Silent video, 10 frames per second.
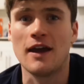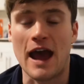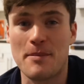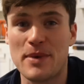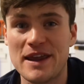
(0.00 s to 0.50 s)

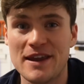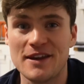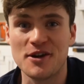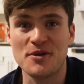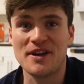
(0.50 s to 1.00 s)
Happy
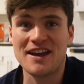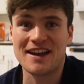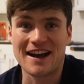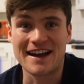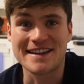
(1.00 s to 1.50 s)
New Year,
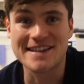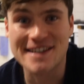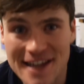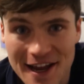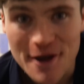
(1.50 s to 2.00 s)

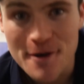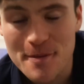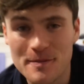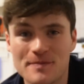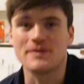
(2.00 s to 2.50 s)
guys.
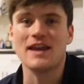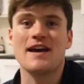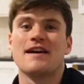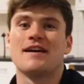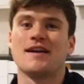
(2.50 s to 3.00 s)
Um,
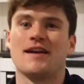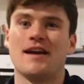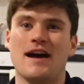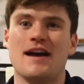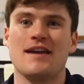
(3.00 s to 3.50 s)
yeah,
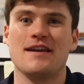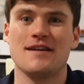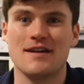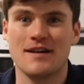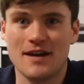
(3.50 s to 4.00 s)
I,
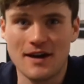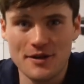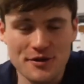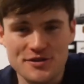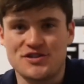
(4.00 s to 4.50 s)
uh, I
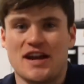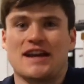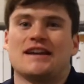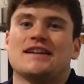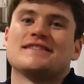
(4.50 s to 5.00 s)
thought I'd just
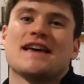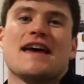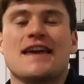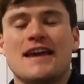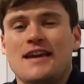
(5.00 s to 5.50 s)
check in and
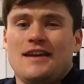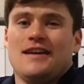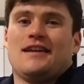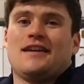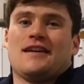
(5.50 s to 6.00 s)
say,
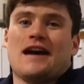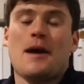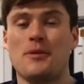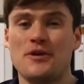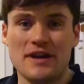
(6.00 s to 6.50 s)

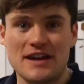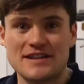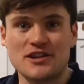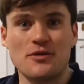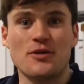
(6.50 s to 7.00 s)
Happy New Year
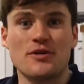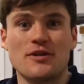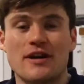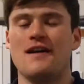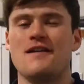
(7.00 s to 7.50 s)
to you
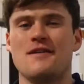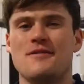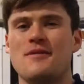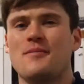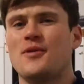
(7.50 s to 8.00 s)
all.
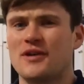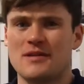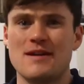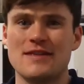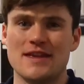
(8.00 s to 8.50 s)
Um, I'm not going
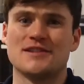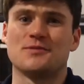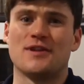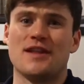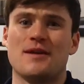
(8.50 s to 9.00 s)
to make this
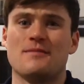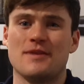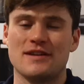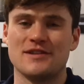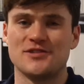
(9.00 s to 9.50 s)
one of them
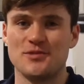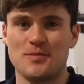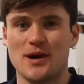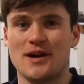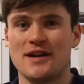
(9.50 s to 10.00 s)

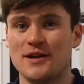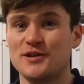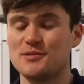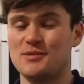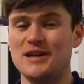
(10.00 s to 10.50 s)
super,
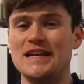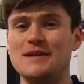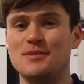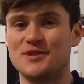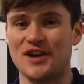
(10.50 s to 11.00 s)
super
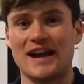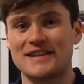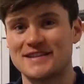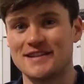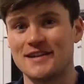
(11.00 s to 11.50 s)
deep
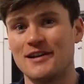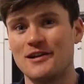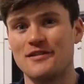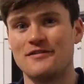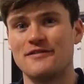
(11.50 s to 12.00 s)
chats that a
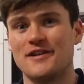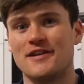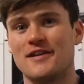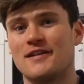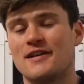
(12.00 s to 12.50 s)
lot of uh,